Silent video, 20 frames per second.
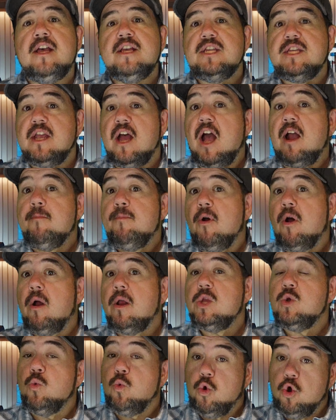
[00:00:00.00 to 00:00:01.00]
Stock
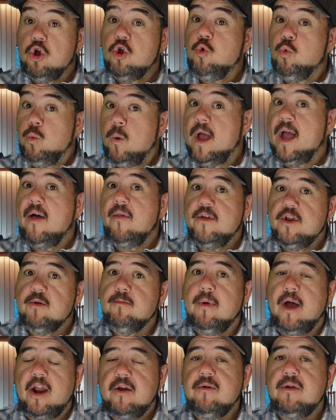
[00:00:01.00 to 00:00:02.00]
parts work well under
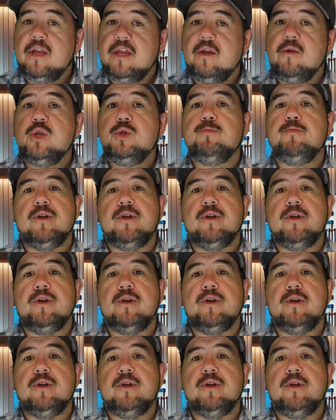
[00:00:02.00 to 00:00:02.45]
moderate use,